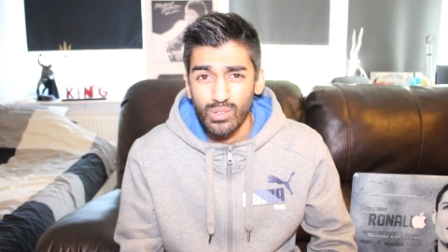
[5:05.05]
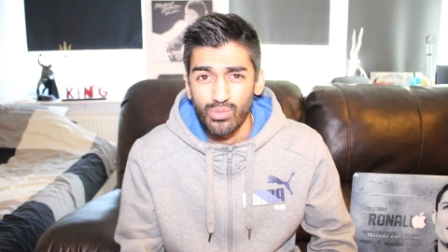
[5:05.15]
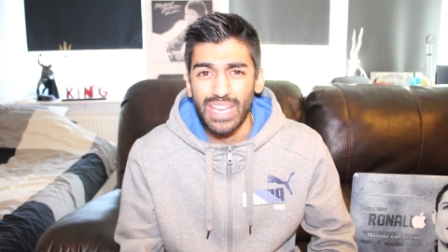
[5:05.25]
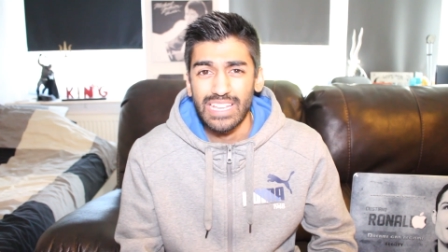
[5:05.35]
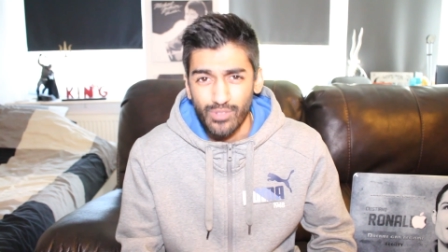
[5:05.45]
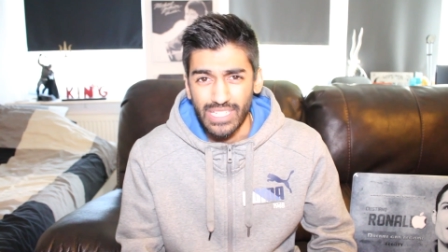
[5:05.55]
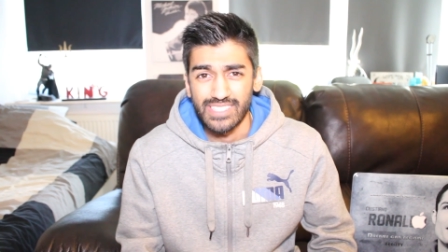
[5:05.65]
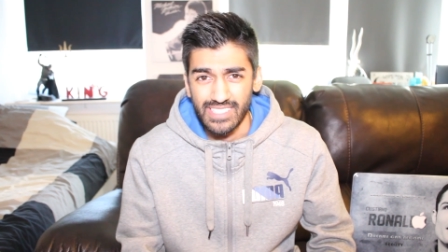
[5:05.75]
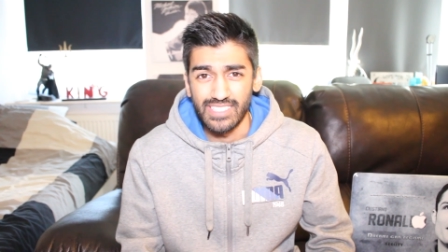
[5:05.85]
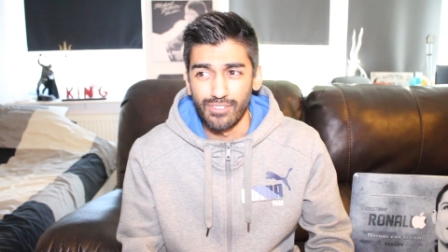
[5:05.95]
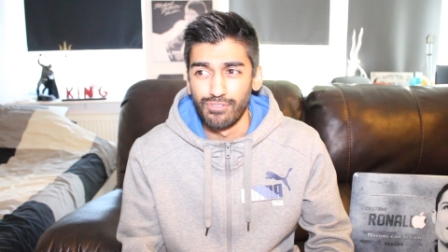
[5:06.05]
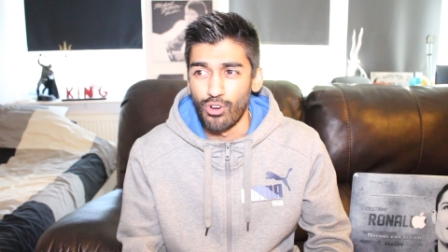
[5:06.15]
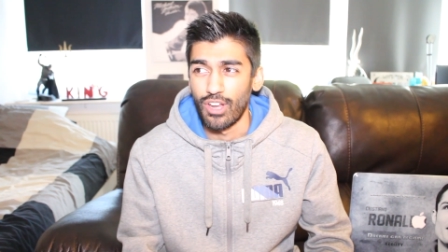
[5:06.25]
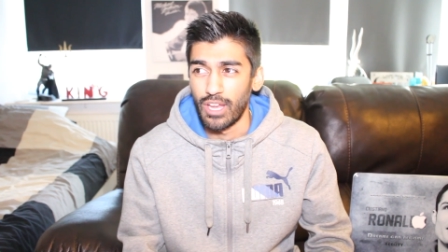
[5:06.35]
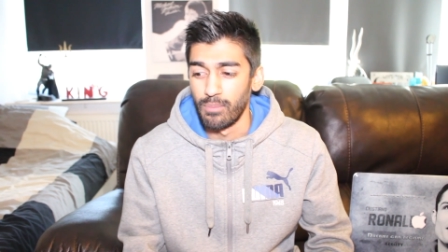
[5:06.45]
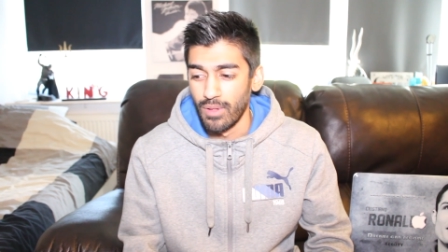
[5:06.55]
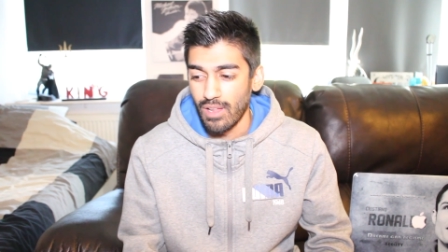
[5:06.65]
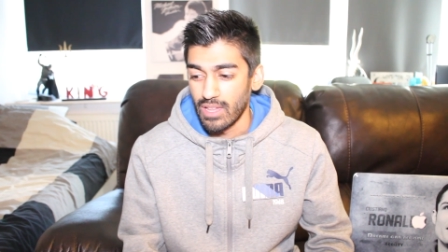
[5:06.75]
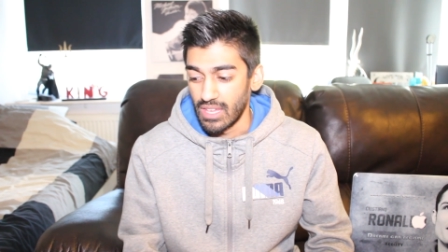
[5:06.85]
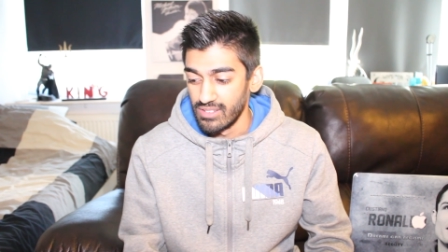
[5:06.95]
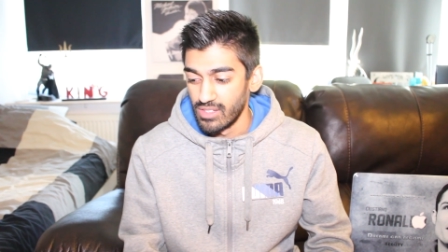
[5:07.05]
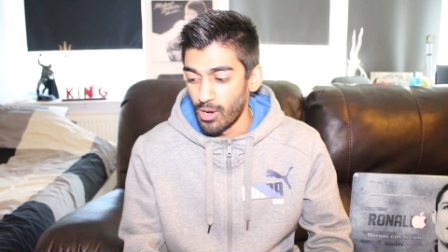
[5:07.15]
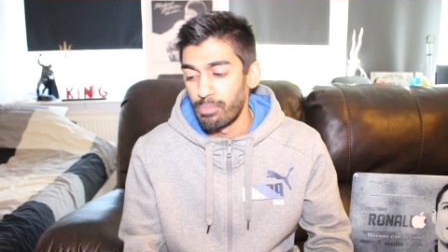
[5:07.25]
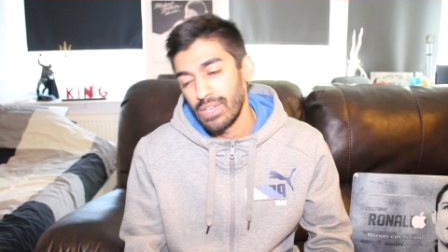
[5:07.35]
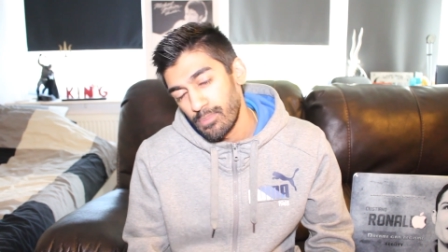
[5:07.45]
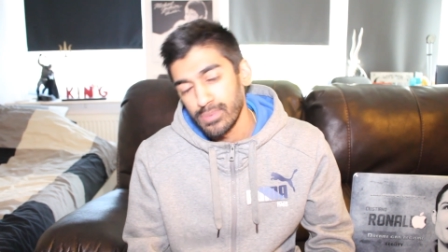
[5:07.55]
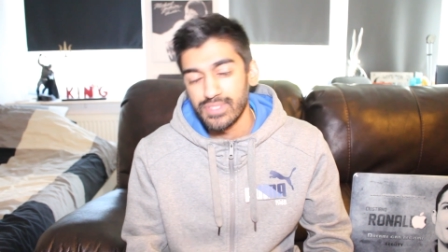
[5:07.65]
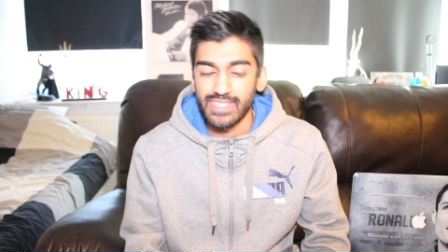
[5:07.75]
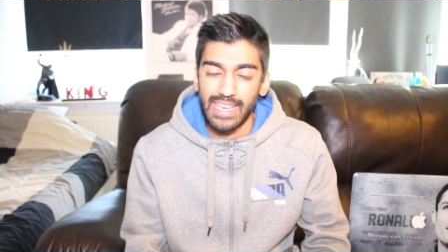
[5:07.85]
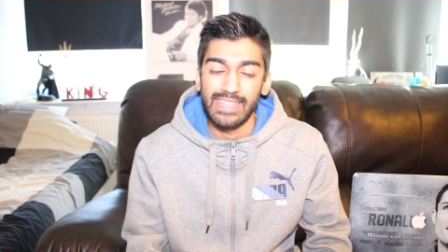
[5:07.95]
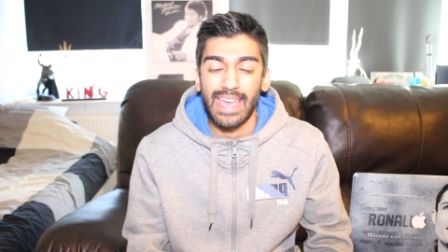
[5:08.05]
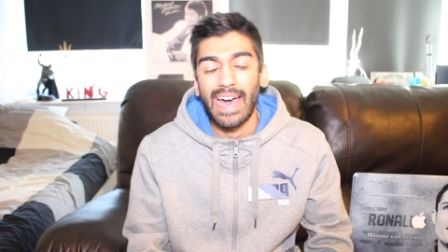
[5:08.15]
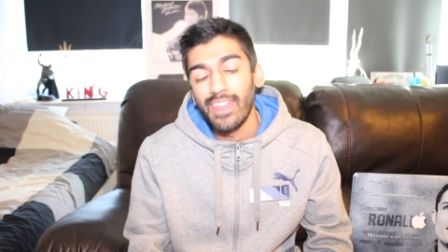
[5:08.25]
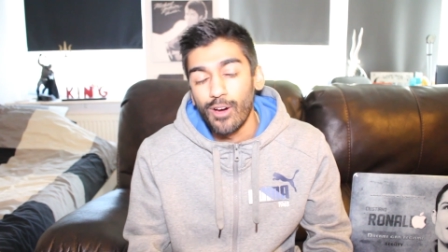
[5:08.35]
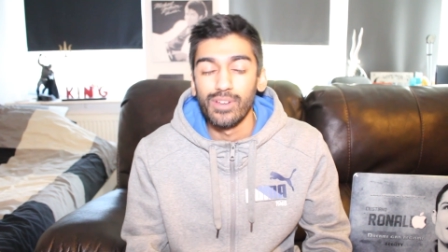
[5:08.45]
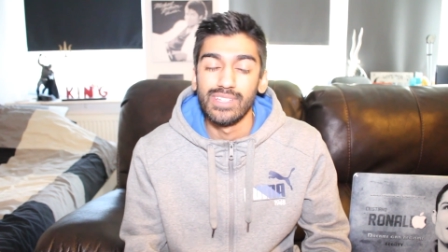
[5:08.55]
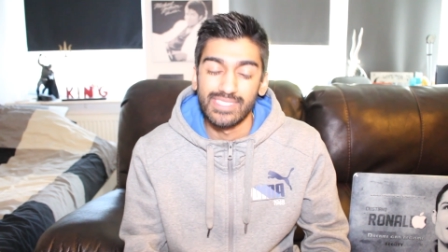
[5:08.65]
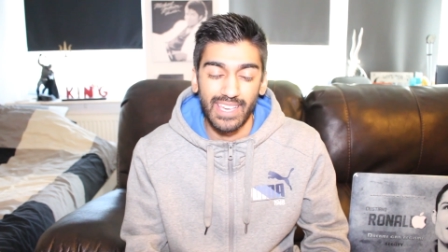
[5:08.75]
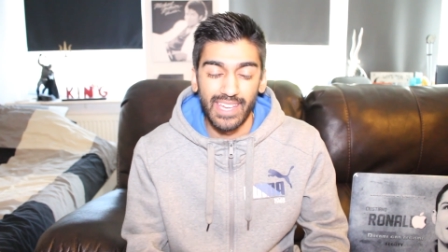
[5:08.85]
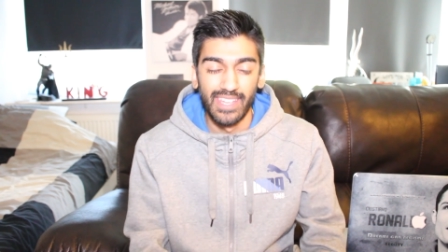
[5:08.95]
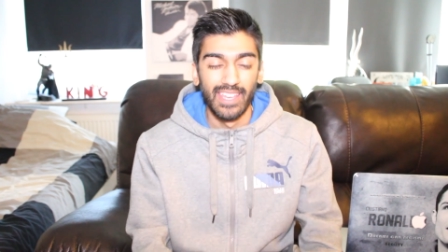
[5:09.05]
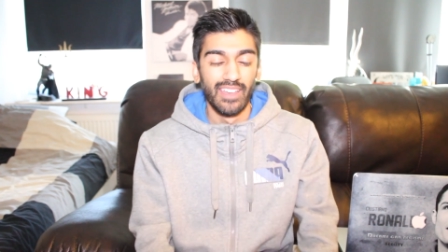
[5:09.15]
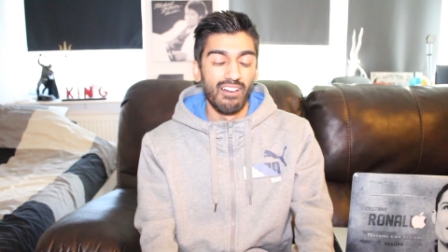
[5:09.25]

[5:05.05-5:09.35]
Great, great season for him. Even though people said, yeah, no, they said,